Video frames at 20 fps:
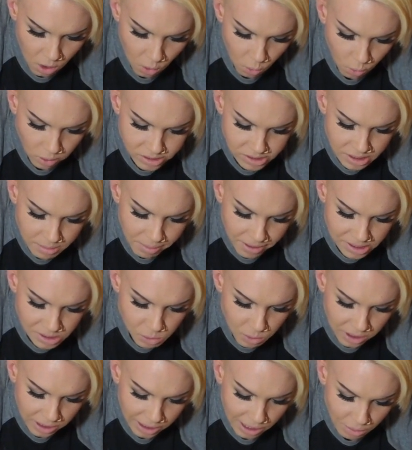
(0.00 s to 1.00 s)
What's the best
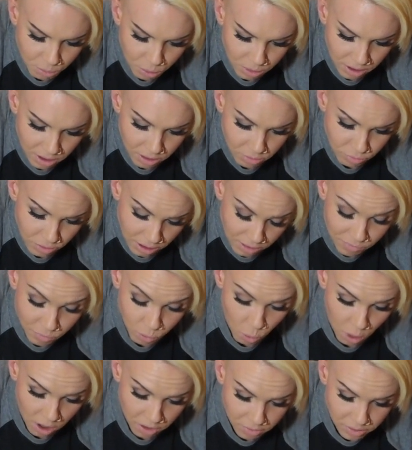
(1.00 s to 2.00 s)
way to get rid of
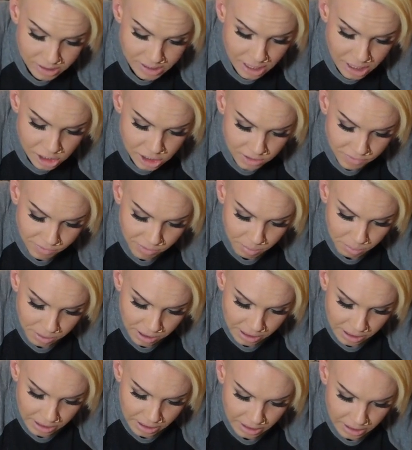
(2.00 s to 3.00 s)
water retention from
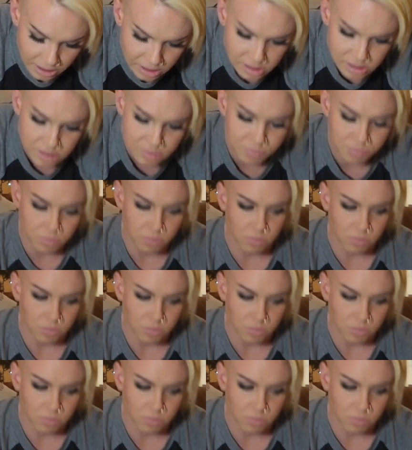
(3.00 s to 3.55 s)
PEDs?